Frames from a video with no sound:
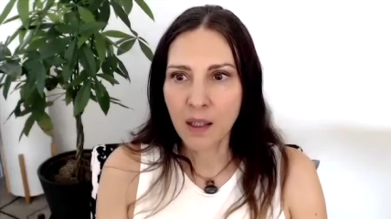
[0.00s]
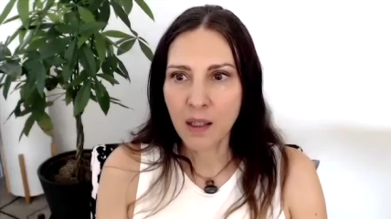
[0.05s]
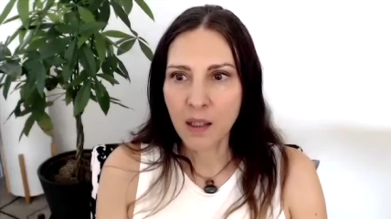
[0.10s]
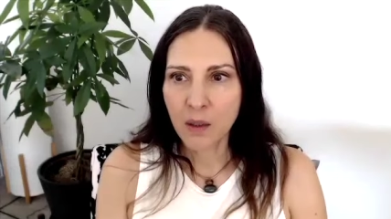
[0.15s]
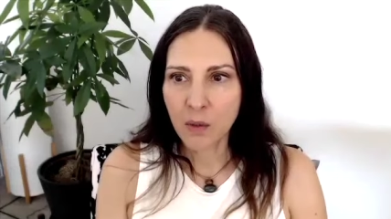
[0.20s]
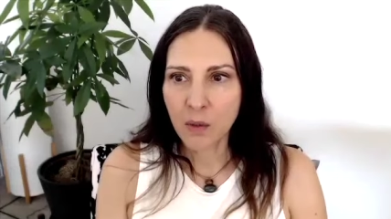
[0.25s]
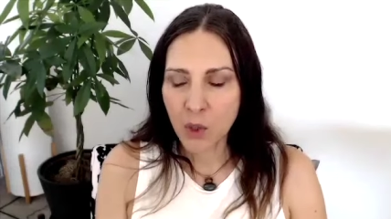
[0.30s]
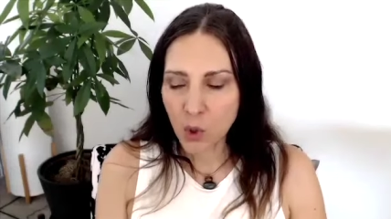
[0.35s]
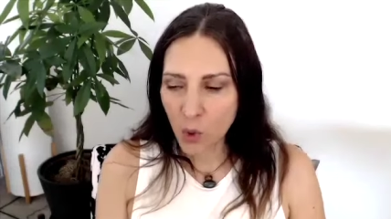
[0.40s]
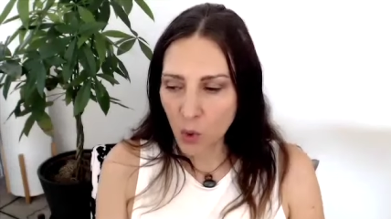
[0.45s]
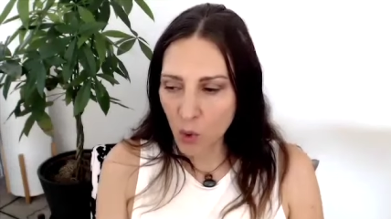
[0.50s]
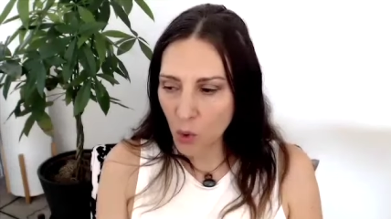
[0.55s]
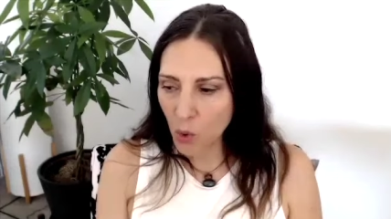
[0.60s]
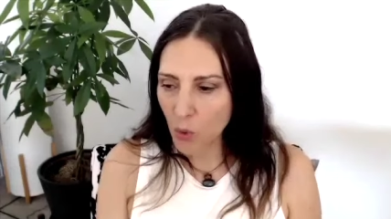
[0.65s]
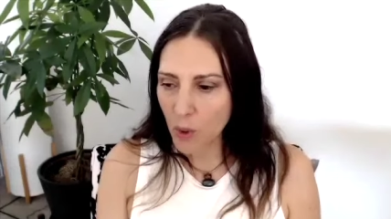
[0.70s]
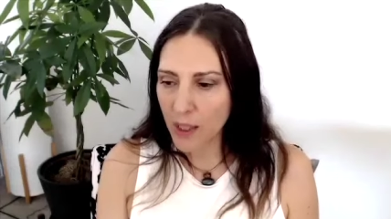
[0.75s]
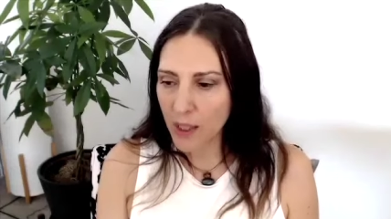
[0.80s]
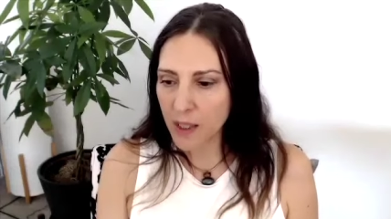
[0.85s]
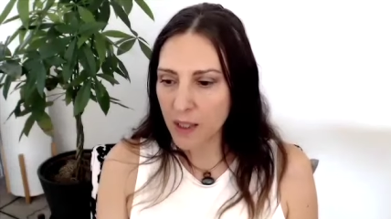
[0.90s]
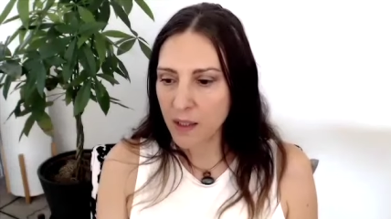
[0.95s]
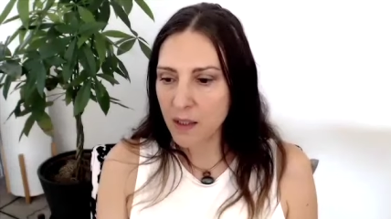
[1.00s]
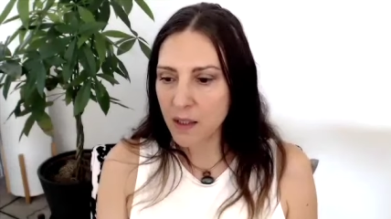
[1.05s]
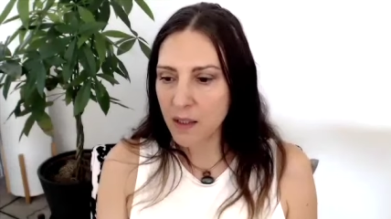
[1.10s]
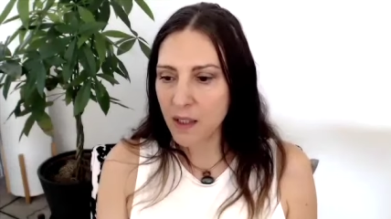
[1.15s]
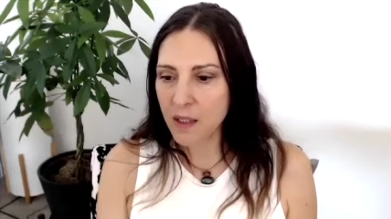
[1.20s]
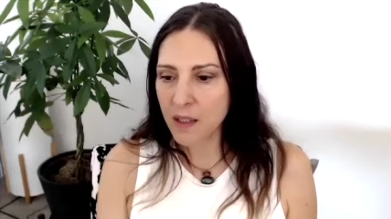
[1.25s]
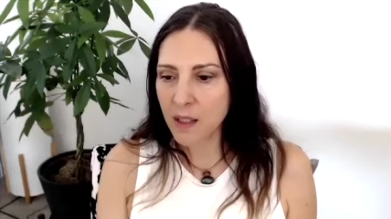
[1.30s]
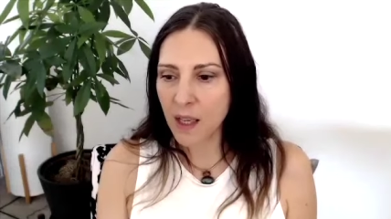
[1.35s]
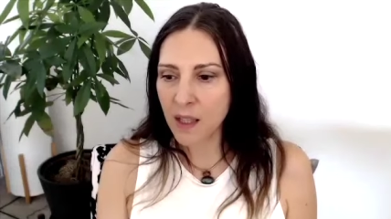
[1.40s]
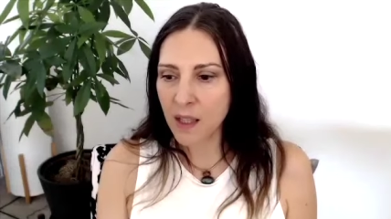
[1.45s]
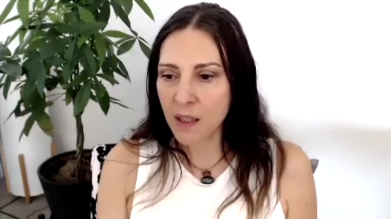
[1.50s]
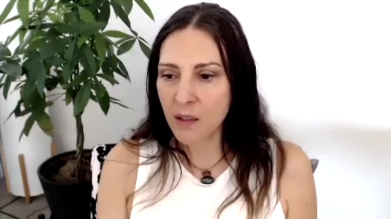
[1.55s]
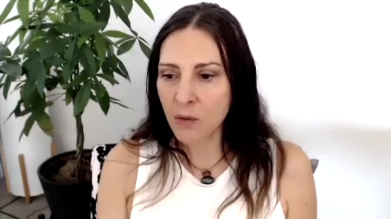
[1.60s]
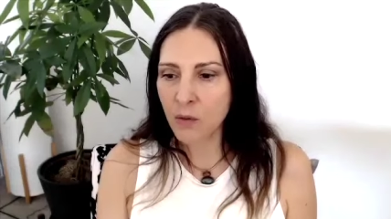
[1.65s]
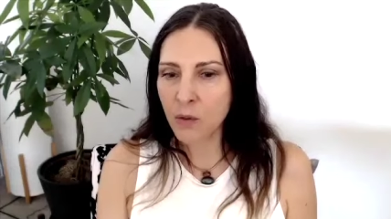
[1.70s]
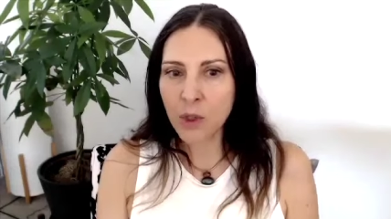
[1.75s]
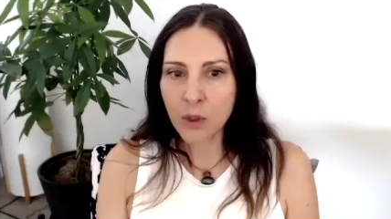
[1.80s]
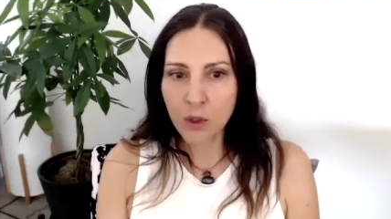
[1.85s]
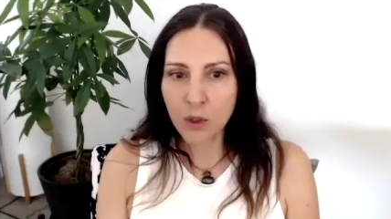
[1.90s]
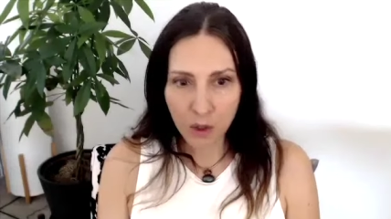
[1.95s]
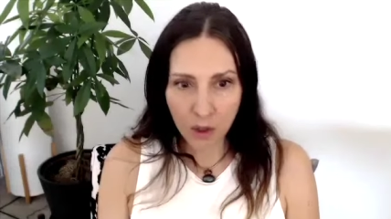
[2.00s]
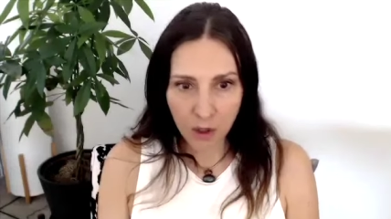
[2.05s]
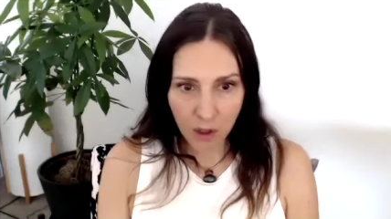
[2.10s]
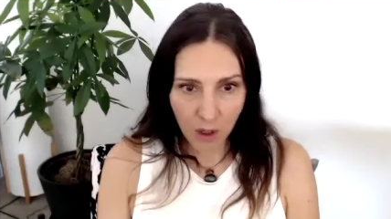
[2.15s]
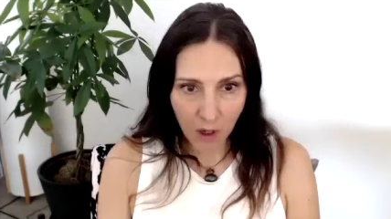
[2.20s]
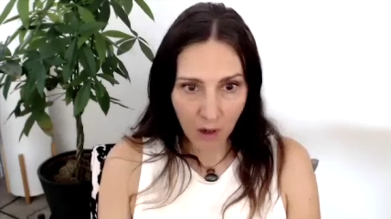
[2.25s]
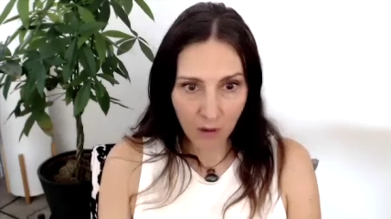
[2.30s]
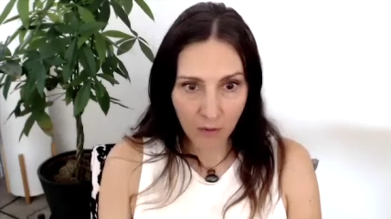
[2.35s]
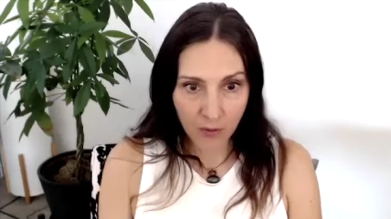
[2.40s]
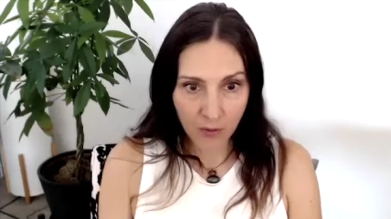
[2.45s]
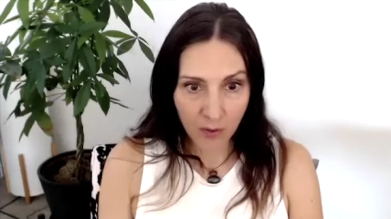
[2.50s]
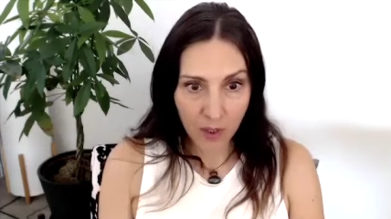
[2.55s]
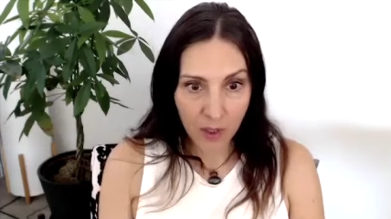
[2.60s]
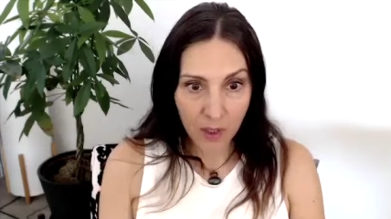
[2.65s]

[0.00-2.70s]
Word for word: which always is at the root of